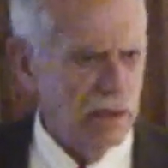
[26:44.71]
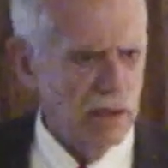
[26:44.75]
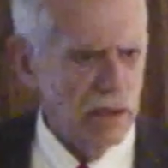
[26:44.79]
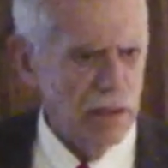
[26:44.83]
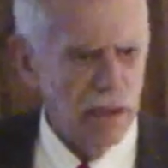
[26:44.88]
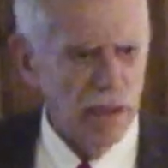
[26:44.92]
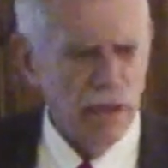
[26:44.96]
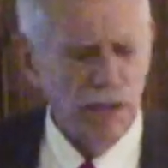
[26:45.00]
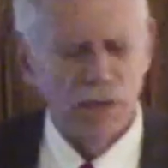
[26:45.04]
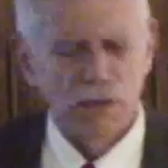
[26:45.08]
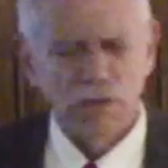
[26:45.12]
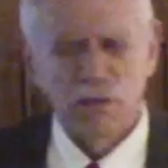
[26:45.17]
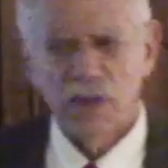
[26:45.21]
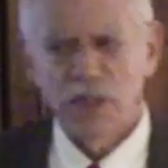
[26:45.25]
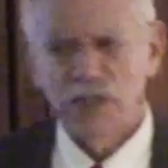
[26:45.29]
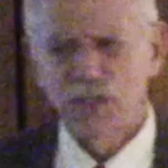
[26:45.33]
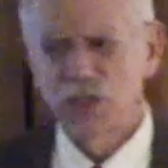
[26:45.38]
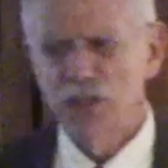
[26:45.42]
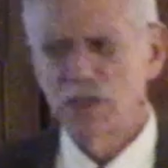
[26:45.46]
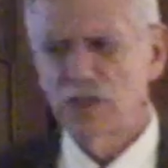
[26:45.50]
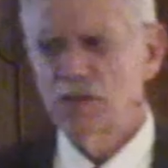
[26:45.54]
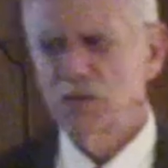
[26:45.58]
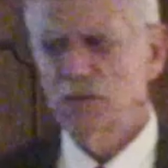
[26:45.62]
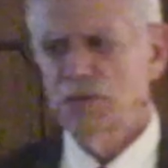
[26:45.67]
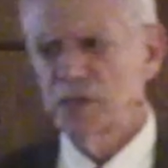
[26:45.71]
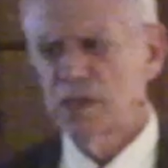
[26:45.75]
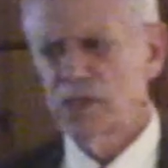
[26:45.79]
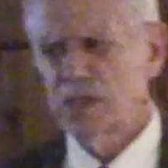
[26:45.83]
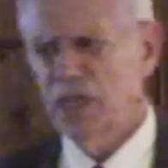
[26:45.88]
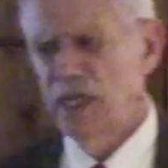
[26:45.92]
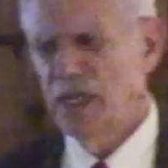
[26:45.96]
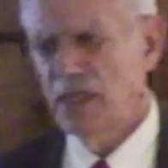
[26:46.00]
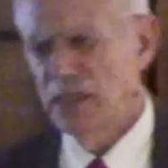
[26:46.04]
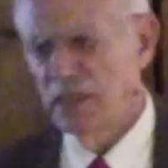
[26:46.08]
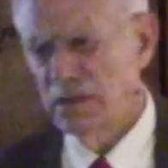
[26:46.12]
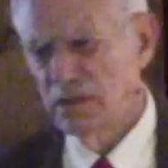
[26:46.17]
And the Russians would
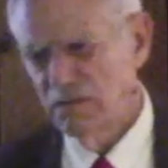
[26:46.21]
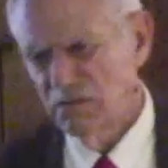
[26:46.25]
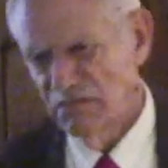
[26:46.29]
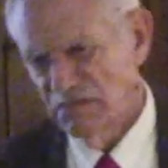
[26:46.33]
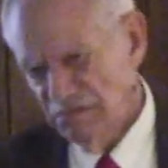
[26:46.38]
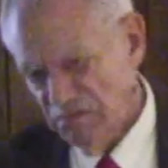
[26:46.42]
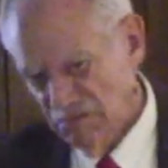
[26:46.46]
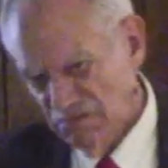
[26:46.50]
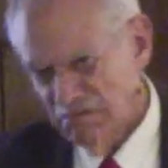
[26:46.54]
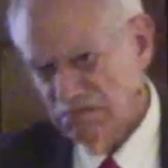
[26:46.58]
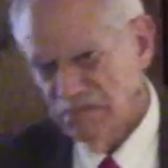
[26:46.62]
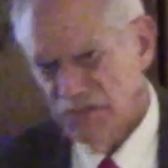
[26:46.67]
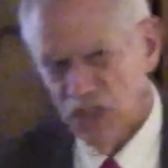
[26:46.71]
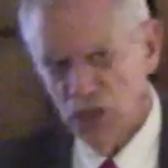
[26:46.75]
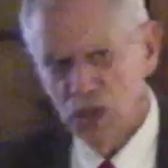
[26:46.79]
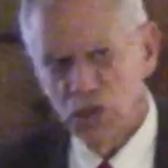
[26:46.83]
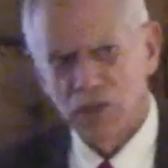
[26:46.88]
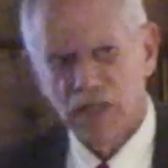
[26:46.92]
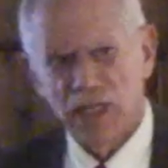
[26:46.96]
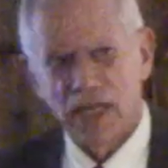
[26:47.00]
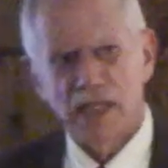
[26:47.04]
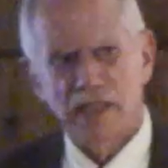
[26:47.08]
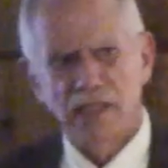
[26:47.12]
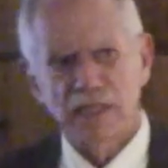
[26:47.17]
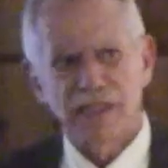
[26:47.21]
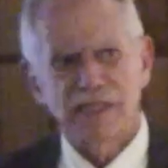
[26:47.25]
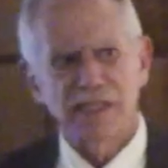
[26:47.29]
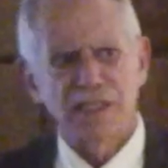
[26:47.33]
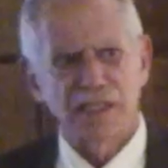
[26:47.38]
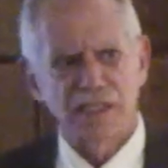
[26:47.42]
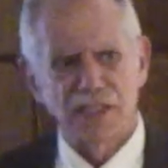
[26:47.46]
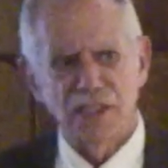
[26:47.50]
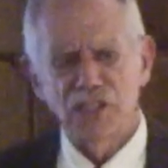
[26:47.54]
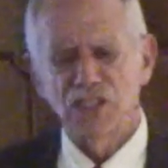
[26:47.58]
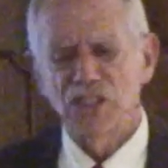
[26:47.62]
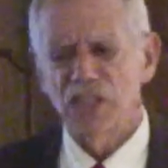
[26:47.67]
say, okay, this
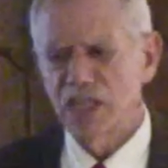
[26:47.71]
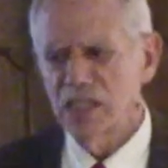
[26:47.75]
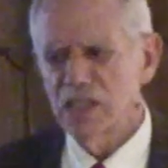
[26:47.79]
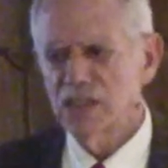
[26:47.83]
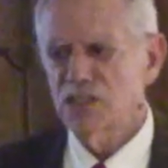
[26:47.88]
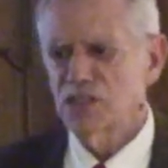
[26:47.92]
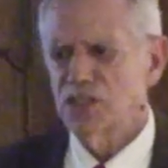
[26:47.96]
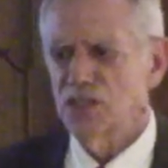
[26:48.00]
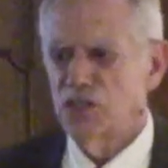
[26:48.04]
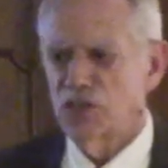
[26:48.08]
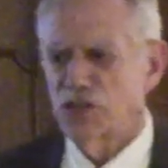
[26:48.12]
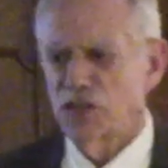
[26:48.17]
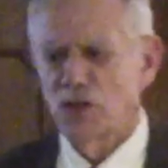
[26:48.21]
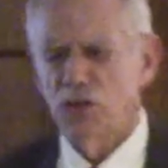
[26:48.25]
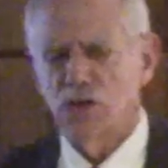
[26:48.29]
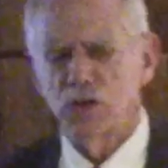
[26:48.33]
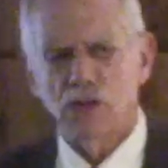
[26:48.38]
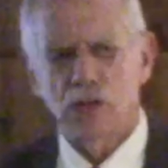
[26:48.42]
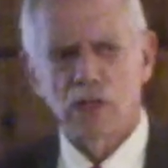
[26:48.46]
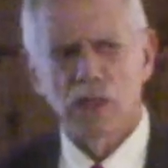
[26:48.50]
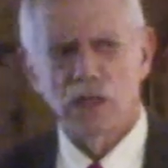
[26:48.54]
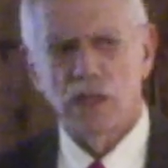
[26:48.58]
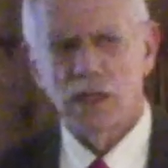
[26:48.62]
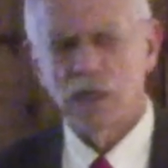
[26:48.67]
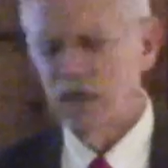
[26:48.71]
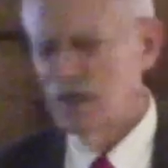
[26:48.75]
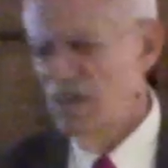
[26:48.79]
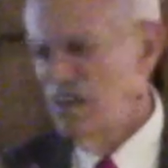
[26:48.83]
is a chance to show the